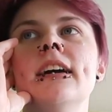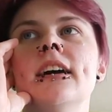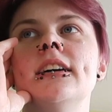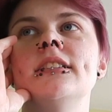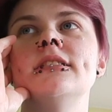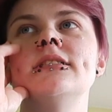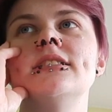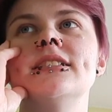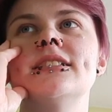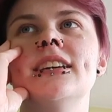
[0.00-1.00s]
And
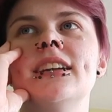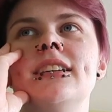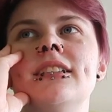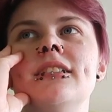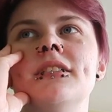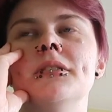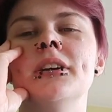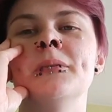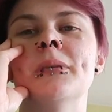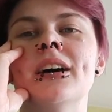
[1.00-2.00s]
she said,
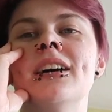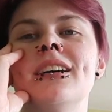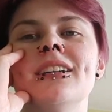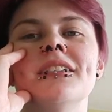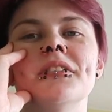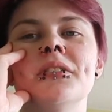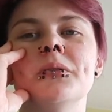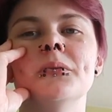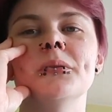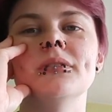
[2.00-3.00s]
looking back at our
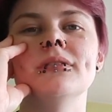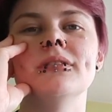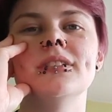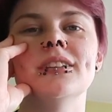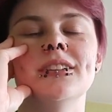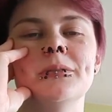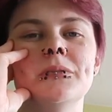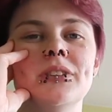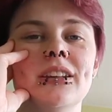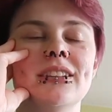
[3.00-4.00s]
school time
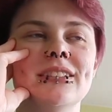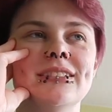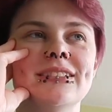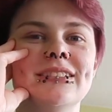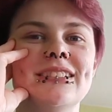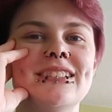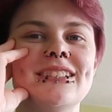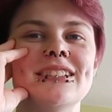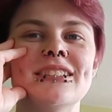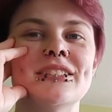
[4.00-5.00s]
together,
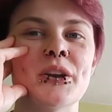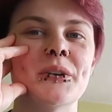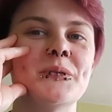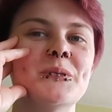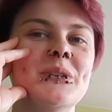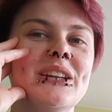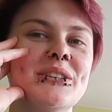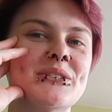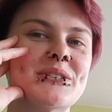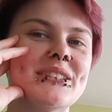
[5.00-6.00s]
she's not
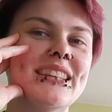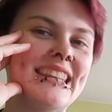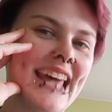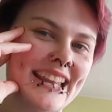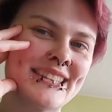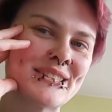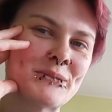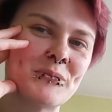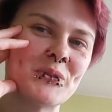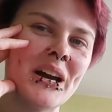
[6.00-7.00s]
really that
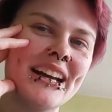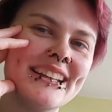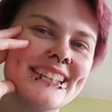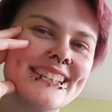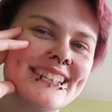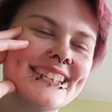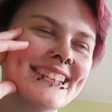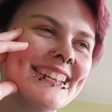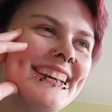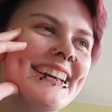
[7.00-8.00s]
surprised.
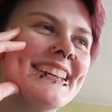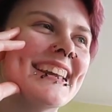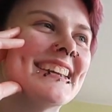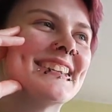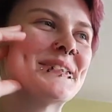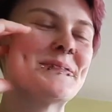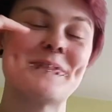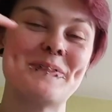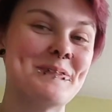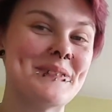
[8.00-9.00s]
Like,
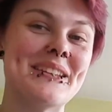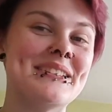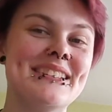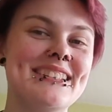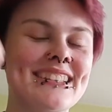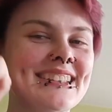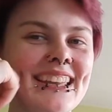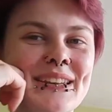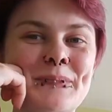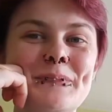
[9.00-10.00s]
she
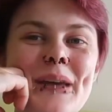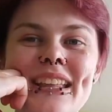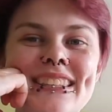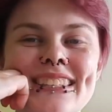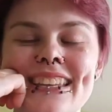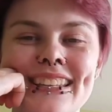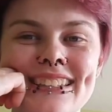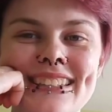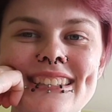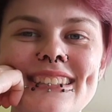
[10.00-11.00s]
said it made
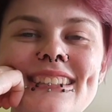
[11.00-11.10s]
sense.